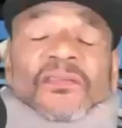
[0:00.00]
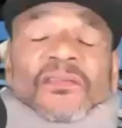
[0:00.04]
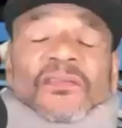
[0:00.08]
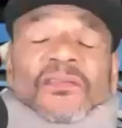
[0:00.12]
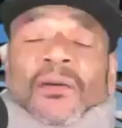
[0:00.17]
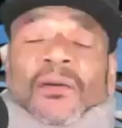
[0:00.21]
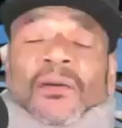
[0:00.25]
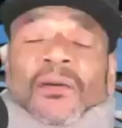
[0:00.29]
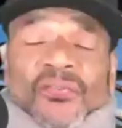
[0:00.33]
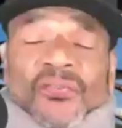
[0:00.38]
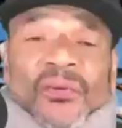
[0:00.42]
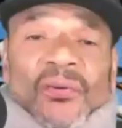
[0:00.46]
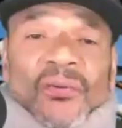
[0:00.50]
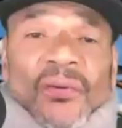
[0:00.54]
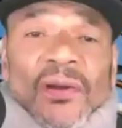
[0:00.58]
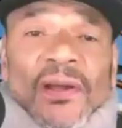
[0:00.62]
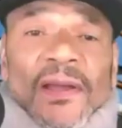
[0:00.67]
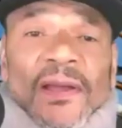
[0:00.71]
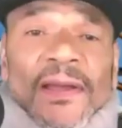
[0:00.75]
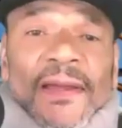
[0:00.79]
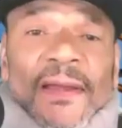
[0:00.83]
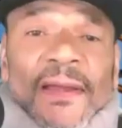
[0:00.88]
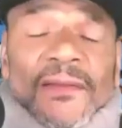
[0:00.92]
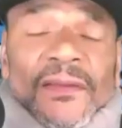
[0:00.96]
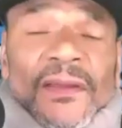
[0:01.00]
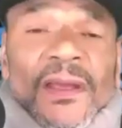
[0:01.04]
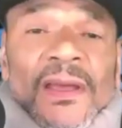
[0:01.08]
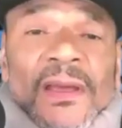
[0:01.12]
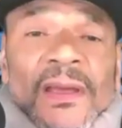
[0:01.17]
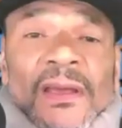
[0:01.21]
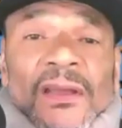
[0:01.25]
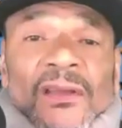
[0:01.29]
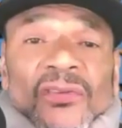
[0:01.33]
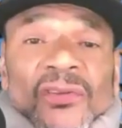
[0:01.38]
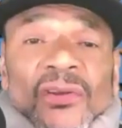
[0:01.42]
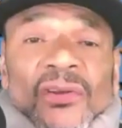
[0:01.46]
very true. And
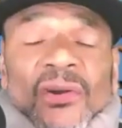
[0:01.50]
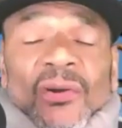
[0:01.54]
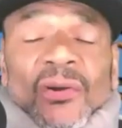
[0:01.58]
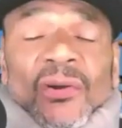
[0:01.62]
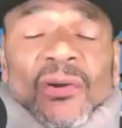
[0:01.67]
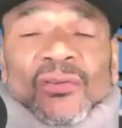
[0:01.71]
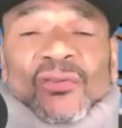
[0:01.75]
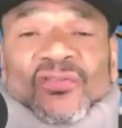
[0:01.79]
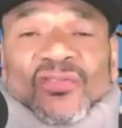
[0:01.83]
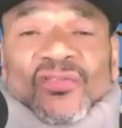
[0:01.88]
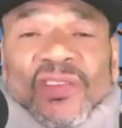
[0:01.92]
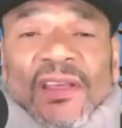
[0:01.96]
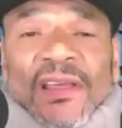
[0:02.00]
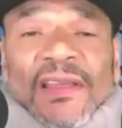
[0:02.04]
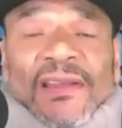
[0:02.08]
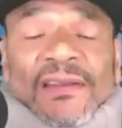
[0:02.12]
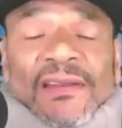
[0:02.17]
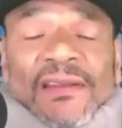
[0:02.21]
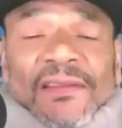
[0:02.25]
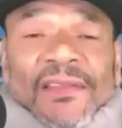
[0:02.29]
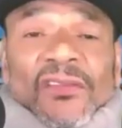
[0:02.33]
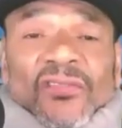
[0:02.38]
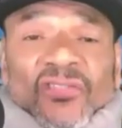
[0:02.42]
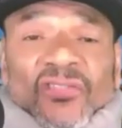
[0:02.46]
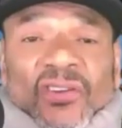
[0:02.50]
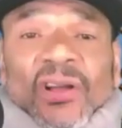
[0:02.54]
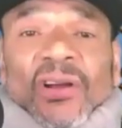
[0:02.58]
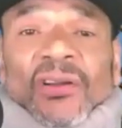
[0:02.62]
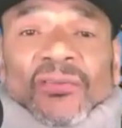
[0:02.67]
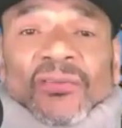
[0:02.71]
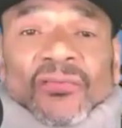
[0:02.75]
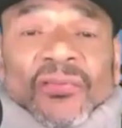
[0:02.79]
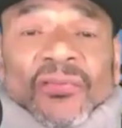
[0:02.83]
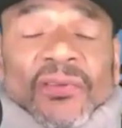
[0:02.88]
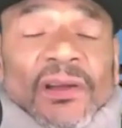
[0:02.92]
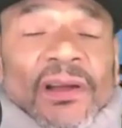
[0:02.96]
you know, you said in this
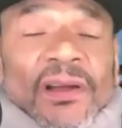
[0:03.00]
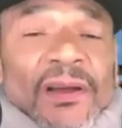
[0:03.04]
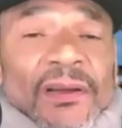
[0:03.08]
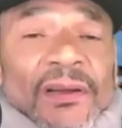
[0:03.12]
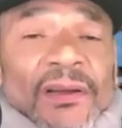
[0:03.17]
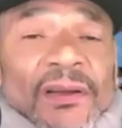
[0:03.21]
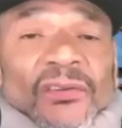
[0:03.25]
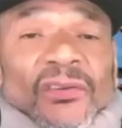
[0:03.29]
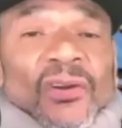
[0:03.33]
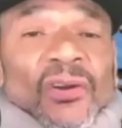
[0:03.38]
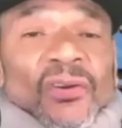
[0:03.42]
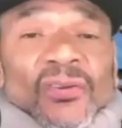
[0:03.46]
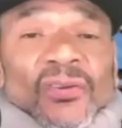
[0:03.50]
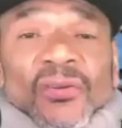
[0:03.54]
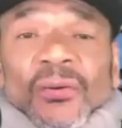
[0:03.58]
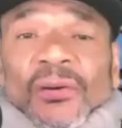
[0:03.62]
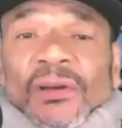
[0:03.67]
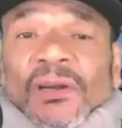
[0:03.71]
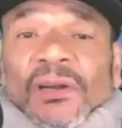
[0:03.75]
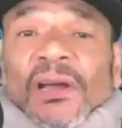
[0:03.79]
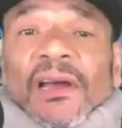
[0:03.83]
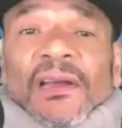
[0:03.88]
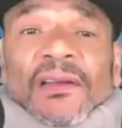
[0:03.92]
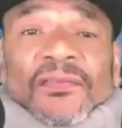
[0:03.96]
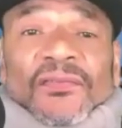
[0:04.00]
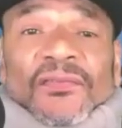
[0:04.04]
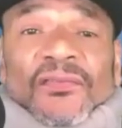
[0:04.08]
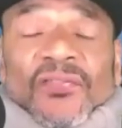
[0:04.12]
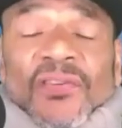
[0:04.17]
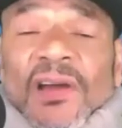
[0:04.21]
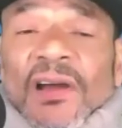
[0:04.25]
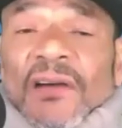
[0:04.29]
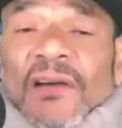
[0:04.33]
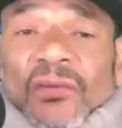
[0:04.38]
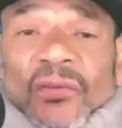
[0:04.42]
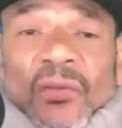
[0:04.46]
country, you know, you and I have
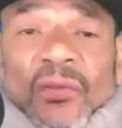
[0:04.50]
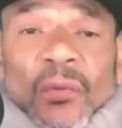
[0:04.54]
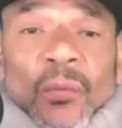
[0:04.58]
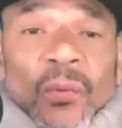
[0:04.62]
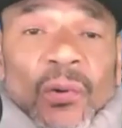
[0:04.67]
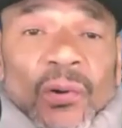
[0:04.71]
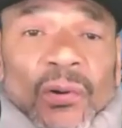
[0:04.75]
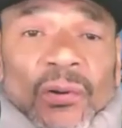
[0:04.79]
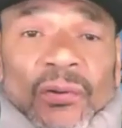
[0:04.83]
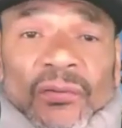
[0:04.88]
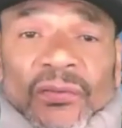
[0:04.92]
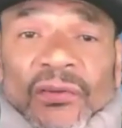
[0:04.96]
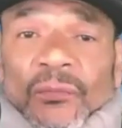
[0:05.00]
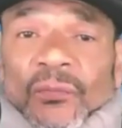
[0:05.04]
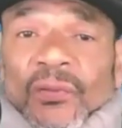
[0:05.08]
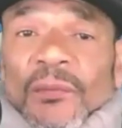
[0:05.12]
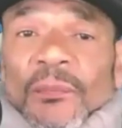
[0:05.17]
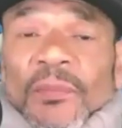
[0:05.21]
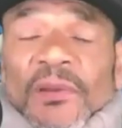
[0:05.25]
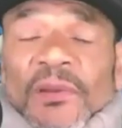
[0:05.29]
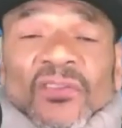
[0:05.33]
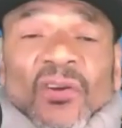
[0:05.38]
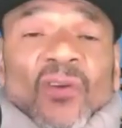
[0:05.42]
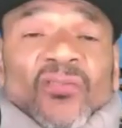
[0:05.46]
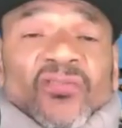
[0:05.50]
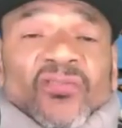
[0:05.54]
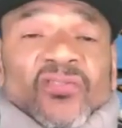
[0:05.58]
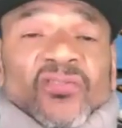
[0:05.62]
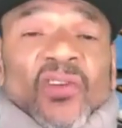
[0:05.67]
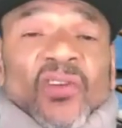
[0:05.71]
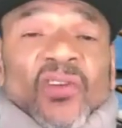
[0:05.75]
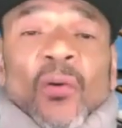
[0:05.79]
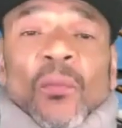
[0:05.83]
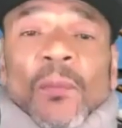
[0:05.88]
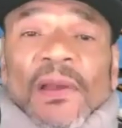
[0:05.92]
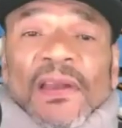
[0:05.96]
traveled the world and we've been taught
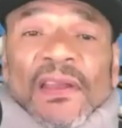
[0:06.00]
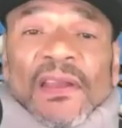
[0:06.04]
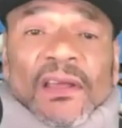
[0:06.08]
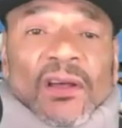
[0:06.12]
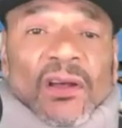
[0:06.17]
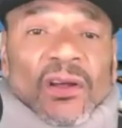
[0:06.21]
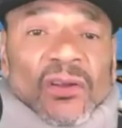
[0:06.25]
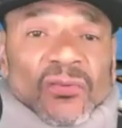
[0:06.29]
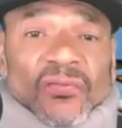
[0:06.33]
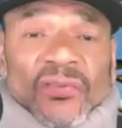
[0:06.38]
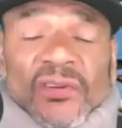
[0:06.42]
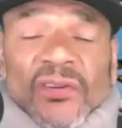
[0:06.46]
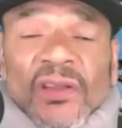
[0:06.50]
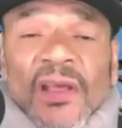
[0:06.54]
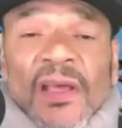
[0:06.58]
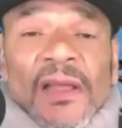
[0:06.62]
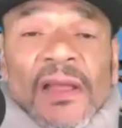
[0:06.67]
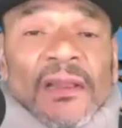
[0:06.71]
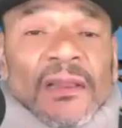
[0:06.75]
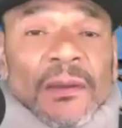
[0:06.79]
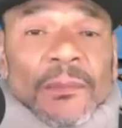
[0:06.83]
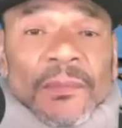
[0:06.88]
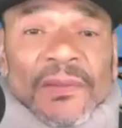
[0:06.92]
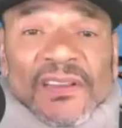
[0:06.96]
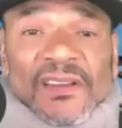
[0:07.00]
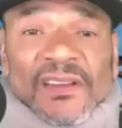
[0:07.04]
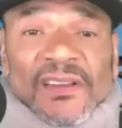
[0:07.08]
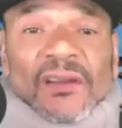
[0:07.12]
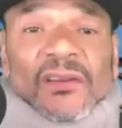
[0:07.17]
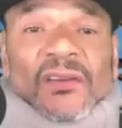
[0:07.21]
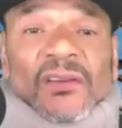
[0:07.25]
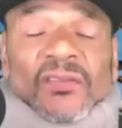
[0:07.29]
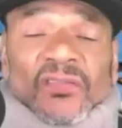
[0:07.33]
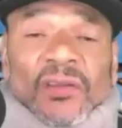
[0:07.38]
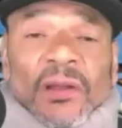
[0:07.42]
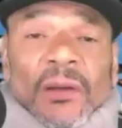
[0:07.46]
so many countries. Let me
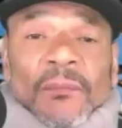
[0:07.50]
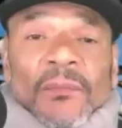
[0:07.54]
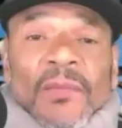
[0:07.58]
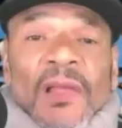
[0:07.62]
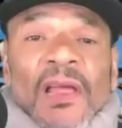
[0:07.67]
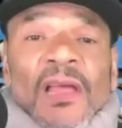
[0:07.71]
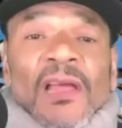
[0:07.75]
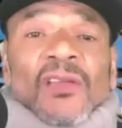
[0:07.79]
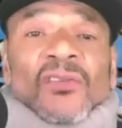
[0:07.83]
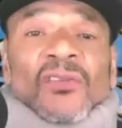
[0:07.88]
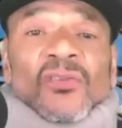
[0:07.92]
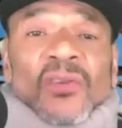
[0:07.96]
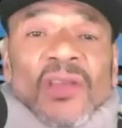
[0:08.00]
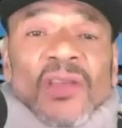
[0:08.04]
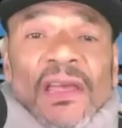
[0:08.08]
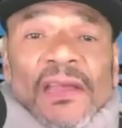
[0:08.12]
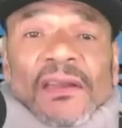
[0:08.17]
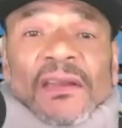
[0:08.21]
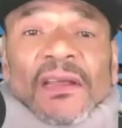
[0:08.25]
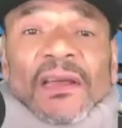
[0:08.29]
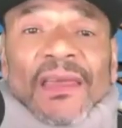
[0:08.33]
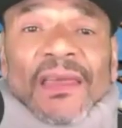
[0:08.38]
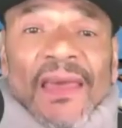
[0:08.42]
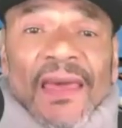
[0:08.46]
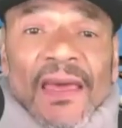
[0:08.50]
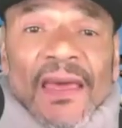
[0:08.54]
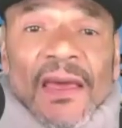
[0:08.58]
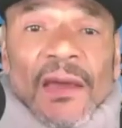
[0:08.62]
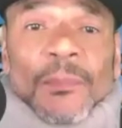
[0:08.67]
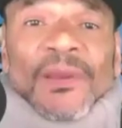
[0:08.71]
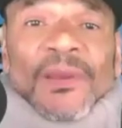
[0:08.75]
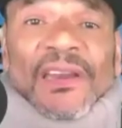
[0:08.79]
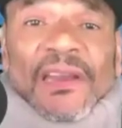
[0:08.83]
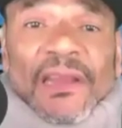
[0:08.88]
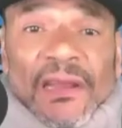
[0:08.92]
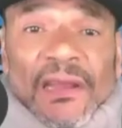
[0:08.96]
tell you something. You get in a
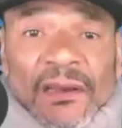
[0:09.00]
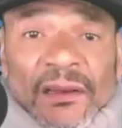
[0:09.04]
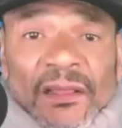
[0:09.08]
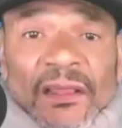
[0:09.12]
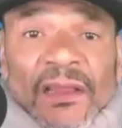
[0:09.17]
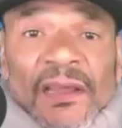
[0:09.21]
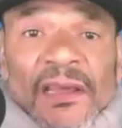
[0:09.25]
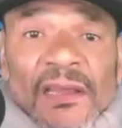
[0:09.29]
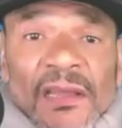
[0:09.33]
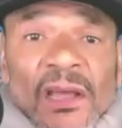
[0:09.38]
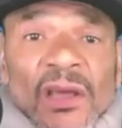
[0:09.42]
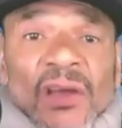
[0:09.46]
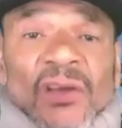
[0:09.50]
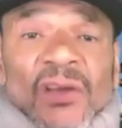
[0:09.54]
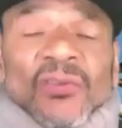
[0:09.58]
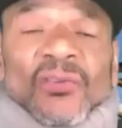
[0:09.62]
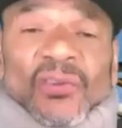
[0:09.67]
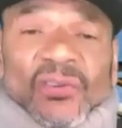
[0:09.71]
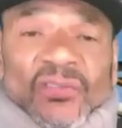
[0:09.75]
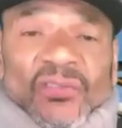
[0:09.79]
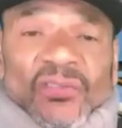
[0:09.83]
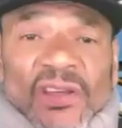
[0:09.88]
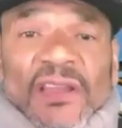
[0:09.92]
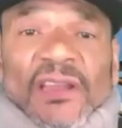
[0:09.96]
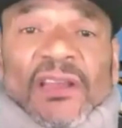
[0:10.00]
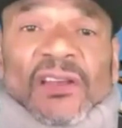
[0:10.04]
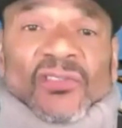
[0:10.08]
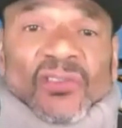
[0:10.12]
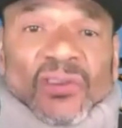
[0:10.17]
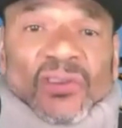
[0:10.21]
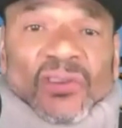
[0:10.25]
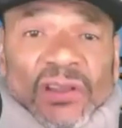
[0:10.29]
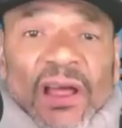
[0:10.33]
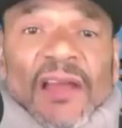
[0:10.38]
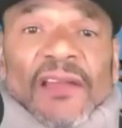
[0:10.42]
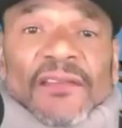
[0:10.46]
cab in Italy, you're taking
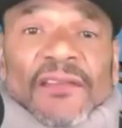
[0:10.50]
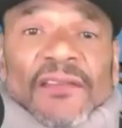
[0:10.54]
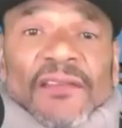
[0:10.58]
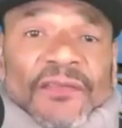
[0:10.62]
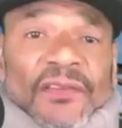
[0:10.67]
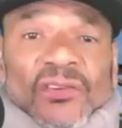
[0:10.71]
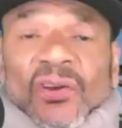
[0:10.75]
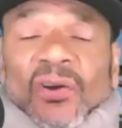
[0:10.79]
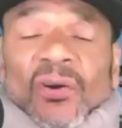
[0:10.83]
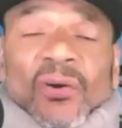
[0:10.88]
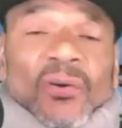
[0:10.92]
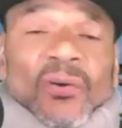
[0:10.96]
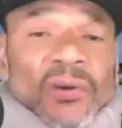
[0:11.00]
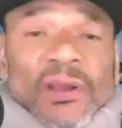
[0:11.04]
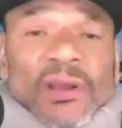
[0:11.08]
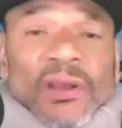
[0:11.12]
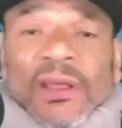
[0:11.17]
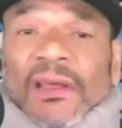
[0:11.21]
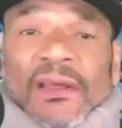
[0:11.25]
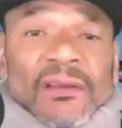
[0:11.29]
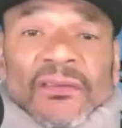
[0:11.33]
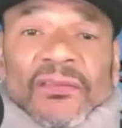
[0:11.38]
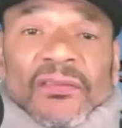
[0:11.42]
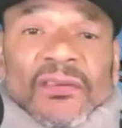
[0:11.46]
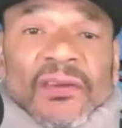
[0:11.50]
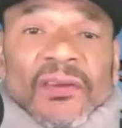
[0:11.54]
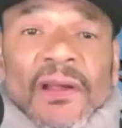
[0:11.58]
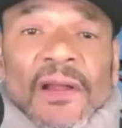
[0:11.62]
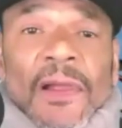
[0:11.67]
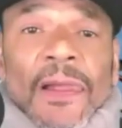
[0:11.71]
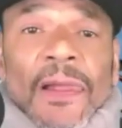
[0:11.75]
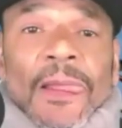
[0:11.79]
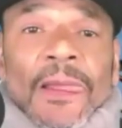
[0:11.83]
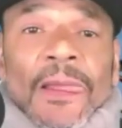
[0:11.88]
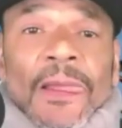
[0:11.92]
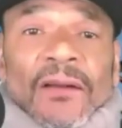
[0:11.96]
your life in your own hands.
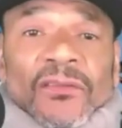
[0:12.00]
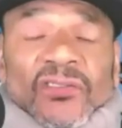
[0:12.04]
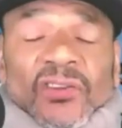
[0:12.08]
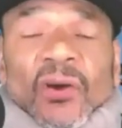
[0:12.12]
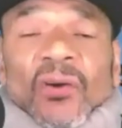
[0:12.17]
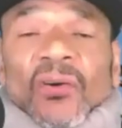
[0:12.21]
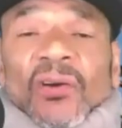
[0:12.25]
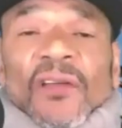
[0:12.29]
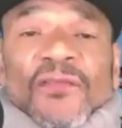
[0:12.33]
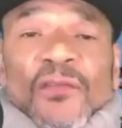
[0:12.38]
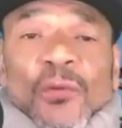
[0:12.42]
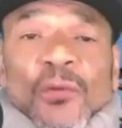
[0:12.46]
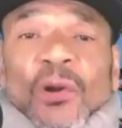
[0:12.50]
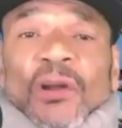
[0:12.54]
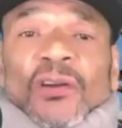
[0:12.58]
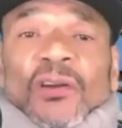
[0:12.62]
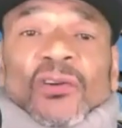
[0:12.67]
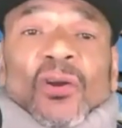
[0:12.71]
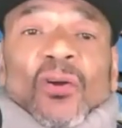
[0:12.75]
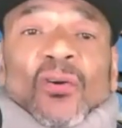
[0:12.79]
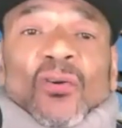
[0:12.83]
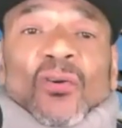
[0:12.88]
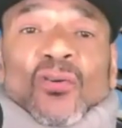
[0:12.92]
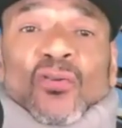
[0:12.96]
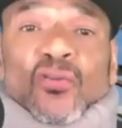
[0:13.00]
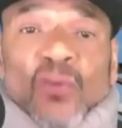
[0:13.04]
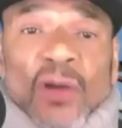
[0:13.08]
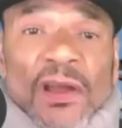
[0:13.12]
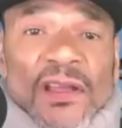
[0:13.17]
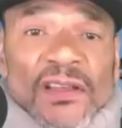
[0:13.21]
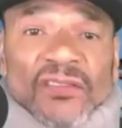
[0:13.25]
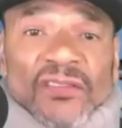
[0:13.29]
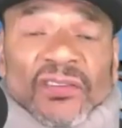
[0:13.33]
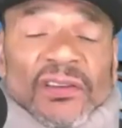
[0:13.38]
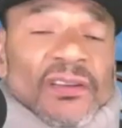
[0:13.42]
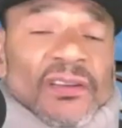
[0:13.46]
So if you want to know
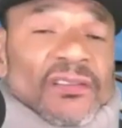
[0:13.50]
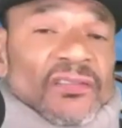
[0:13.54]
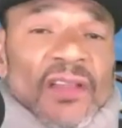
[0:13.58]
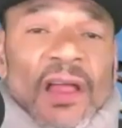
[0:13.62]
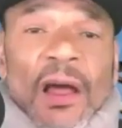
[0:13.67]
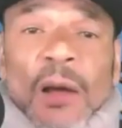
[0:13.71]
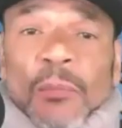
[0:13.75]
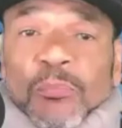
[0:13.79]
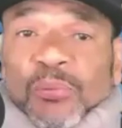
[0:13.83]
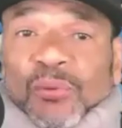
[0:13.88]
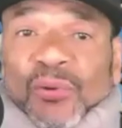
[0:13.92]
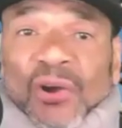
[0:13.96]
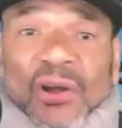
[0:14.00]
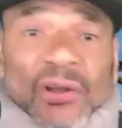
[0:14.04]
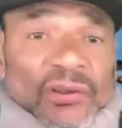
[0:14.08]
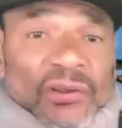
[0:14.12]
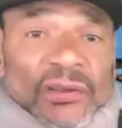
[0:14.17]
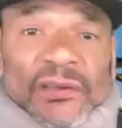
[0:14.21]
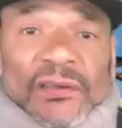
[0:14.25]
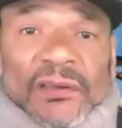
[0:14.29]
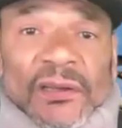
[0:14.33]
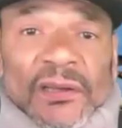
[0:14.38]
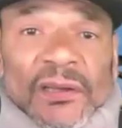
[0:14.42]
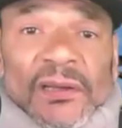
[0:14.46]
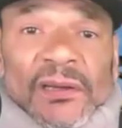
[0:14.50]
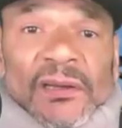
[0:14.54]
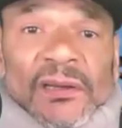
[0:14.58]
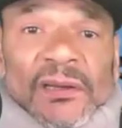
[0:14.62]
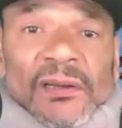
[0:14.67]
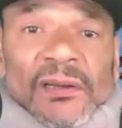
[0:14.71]
crazy, it's not Brooklyn,